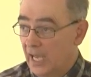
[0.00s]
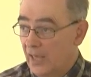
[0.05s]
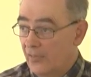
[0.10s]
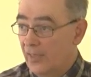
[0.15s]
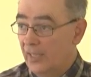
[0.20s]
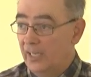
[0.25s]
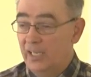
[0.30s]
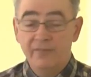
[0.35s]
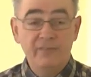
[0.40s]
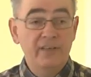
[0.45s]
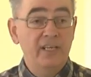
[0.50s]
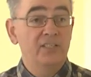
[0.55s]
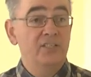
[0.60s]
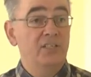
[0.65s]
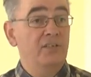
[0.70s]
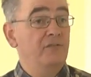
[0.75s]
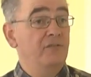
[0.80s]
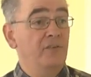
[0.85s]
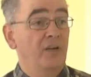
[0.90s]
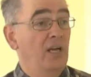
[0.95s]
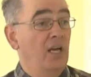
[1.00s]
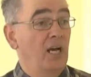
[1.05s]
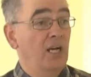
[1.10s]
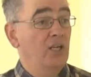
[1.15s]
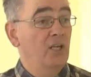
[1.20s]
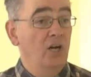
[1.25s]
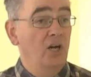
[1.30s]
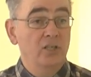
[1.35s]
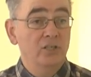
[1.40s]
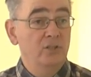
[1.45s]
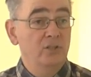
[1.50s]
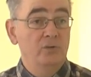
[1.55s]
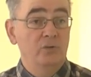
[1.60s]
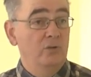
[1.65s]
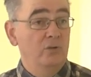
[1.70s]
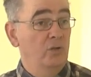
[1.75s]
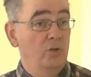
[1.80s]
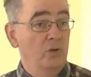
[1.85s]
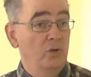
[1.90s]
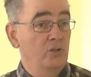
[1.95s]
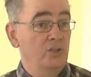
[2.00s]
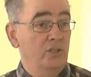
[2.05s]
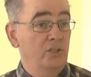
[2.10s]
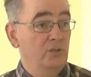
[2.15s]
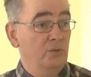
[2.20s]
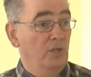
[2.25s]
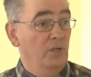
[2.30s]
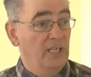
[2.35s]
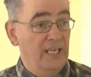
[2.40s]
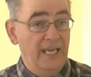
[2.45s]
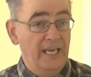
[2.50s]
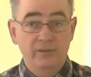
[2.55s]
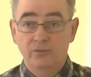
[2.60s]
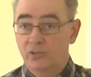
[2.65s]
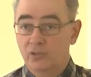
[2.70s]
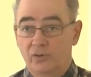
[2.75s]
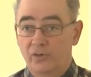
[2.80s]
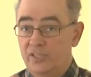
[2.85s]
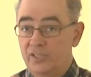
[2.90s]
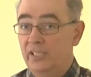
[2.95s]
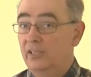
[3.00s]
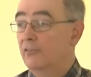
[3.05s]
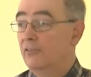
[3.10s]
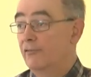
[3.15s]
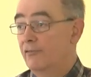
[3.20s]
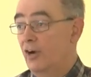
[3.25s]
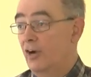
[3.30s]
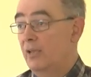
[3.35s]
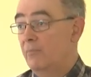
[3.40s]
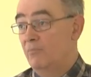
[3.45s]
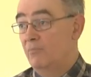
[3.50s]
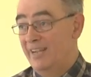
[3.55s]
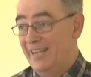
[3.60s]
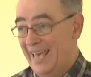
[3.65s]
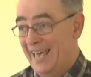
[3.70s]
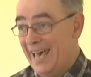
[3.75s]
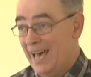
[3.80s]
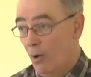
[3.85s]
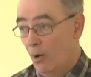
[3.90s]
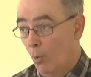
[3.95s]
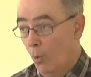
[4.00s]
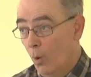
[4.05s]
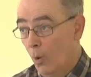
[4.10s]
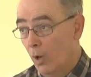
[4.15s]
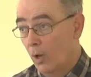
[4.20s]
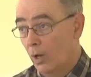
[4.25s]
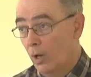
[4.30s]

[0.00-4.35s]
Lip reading: They're living as if a God who calls you to account or is in the frame now,